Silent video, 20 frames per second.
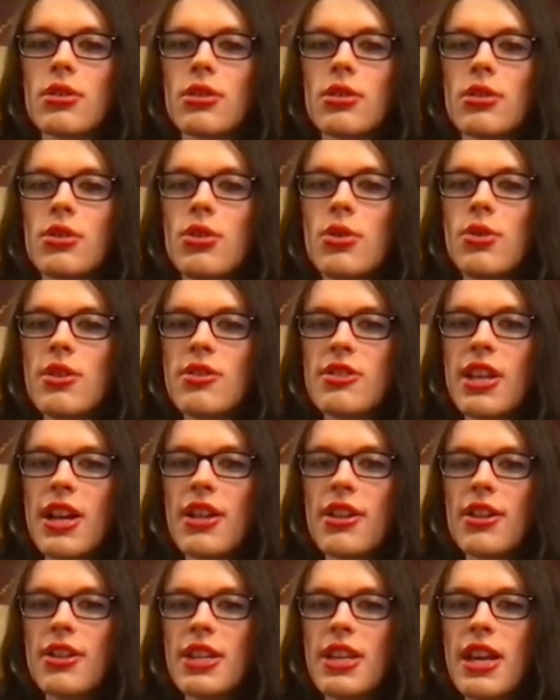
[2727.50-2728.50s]
you can
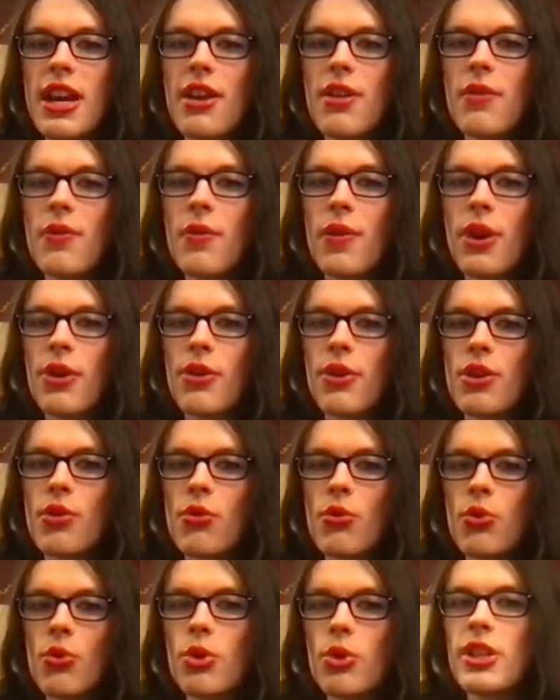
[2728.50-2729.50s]
tell he had a very
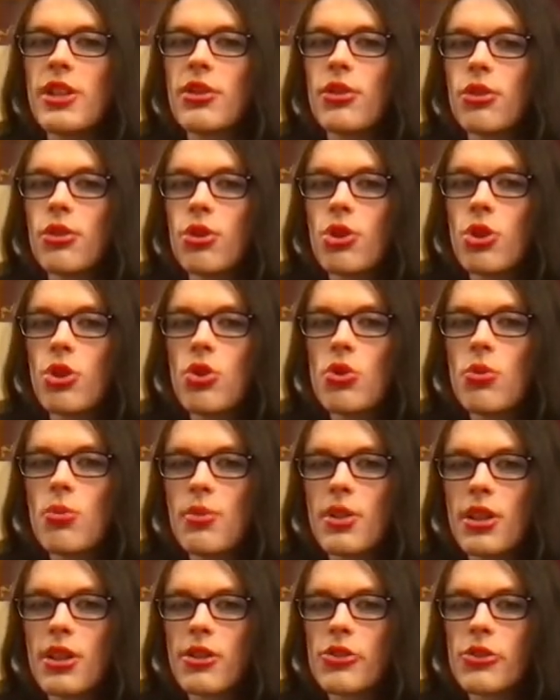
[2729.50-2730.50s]
real
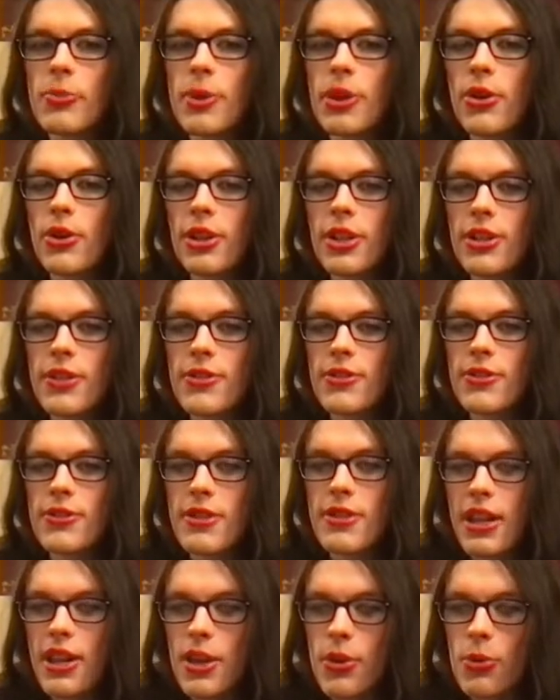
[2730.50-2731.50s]
human experience
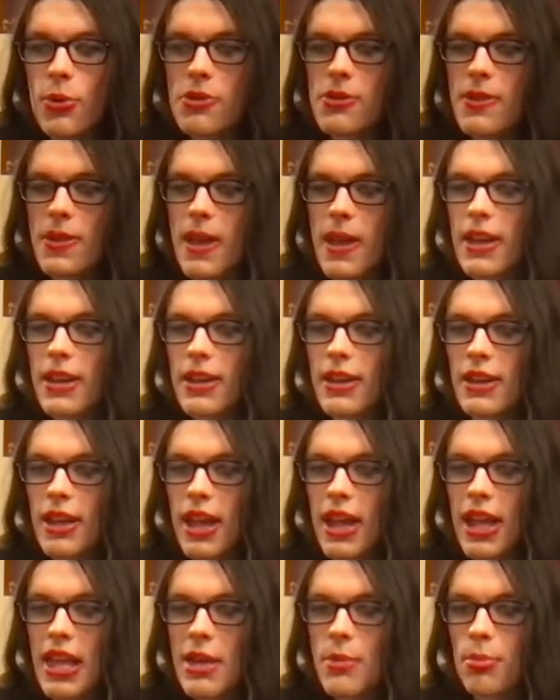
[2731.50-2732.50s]
that he was then
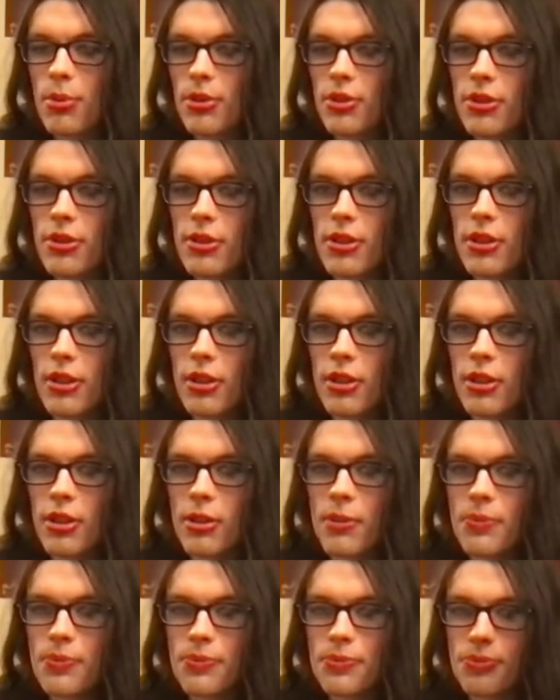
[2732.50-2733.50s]
able to
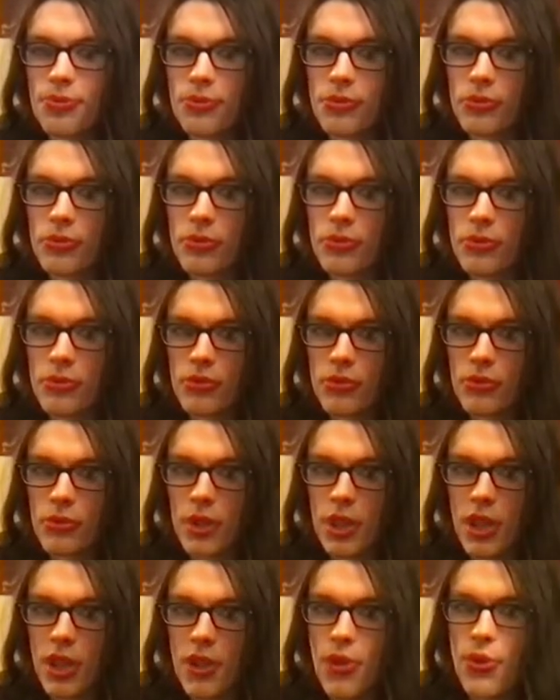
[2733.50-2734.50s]

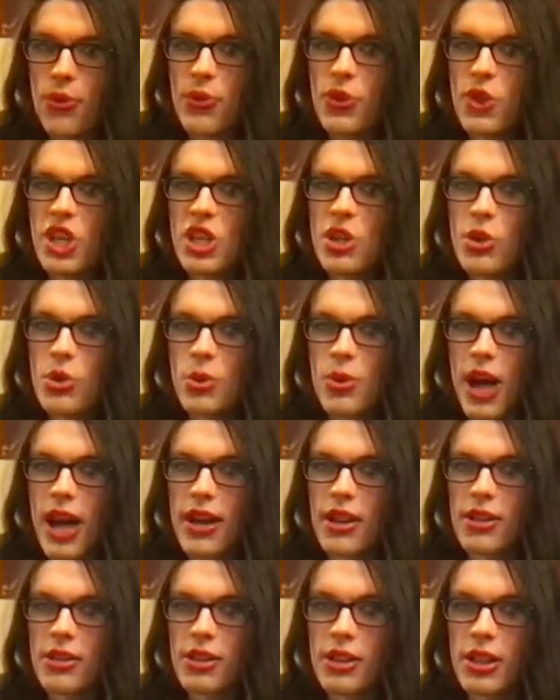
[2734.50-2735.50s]

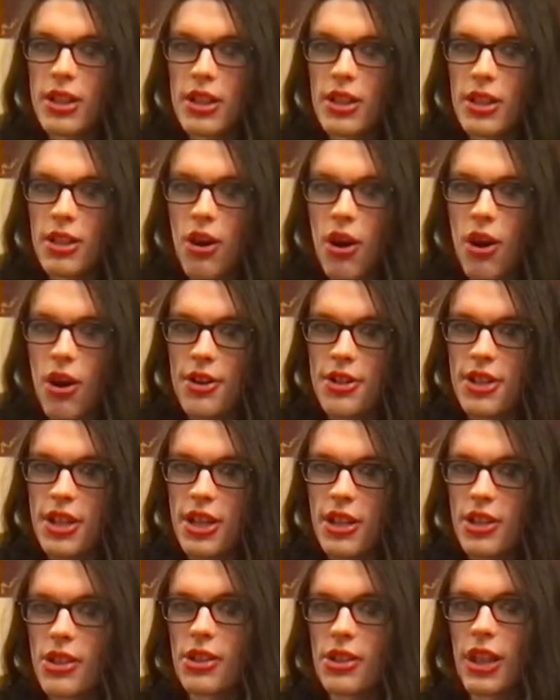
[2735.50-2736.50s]
theoretically
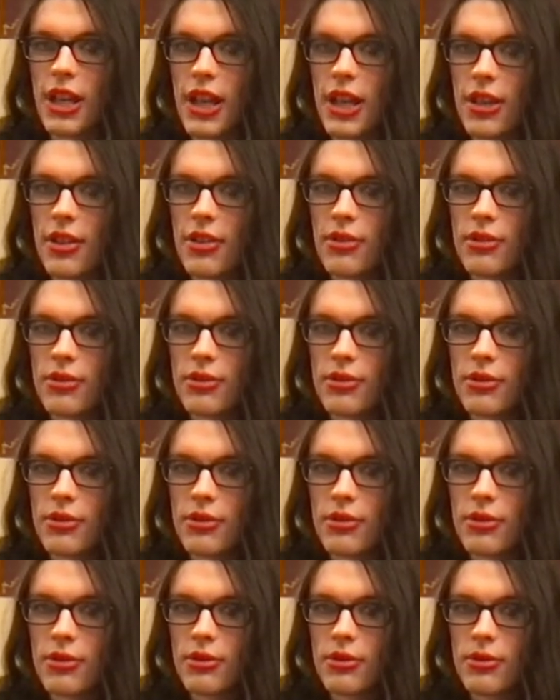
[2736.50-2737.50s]
articulate
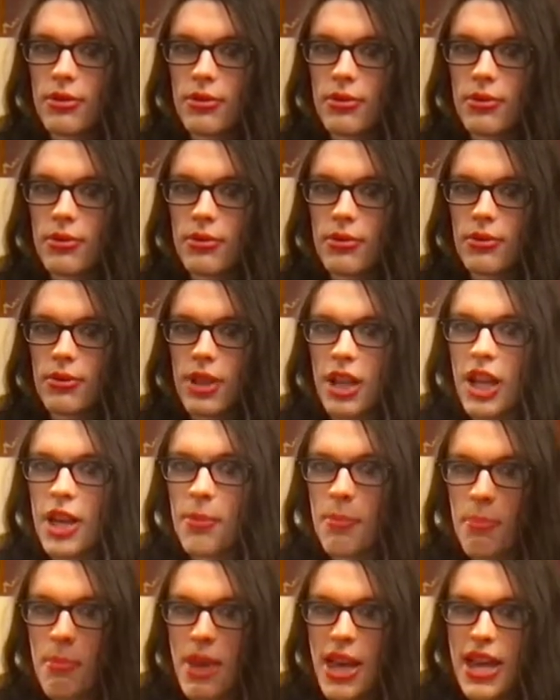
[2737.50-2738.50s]

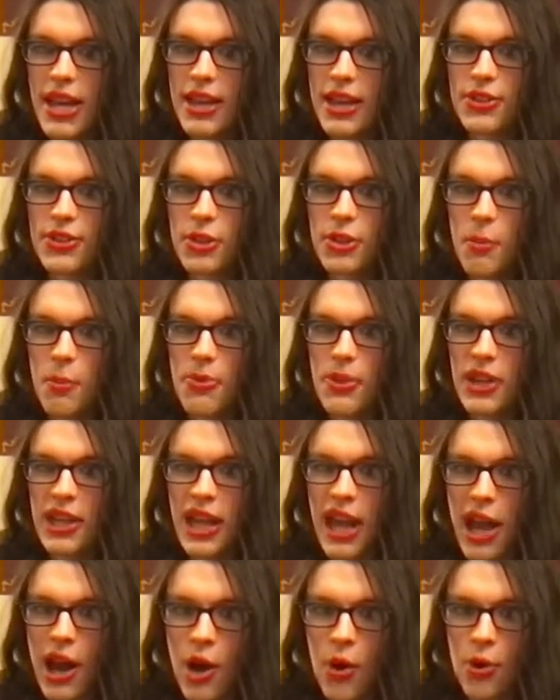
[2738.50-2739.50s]
and make something
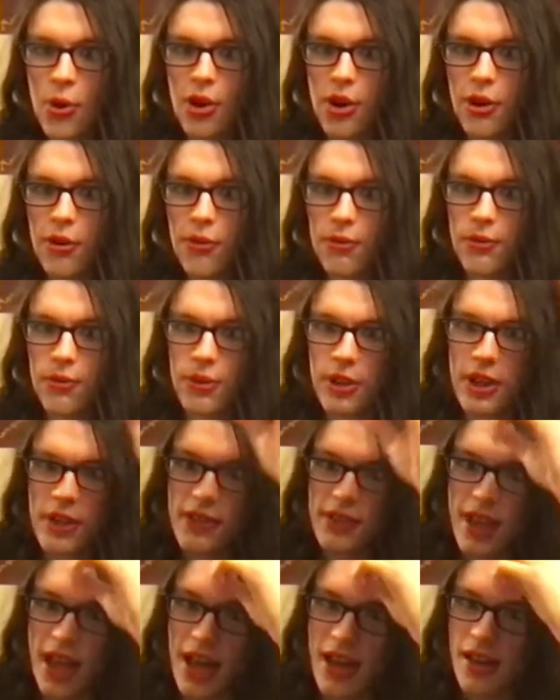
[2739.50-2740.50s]
out of.
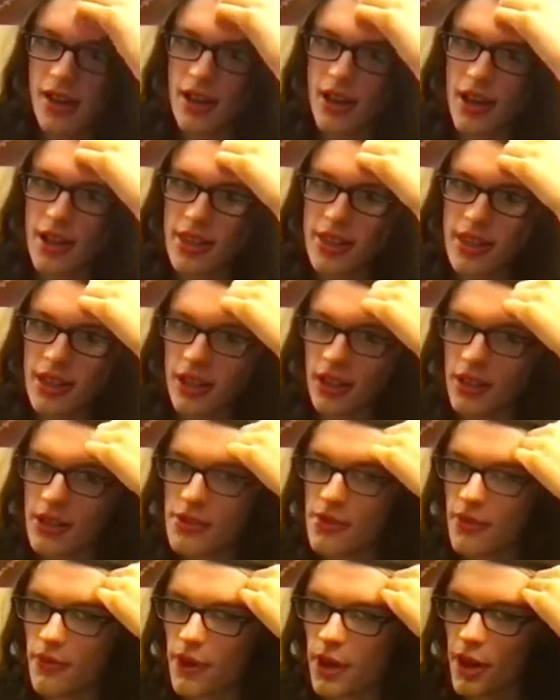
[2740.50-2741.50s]
And that, I think,
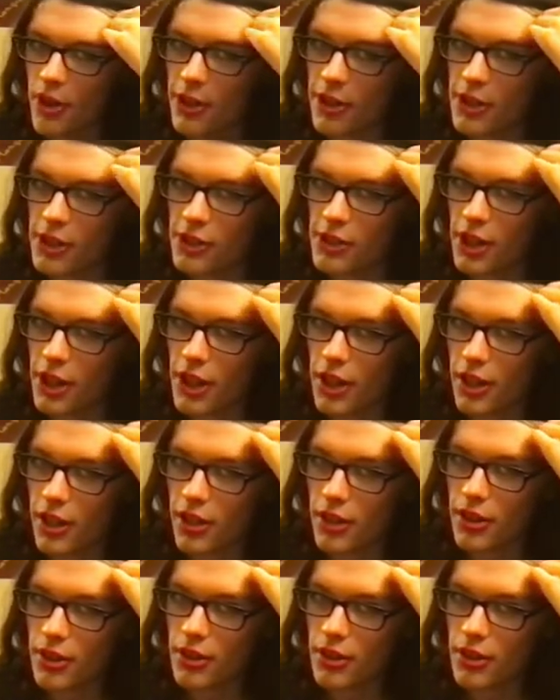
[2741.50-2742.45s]
is very like,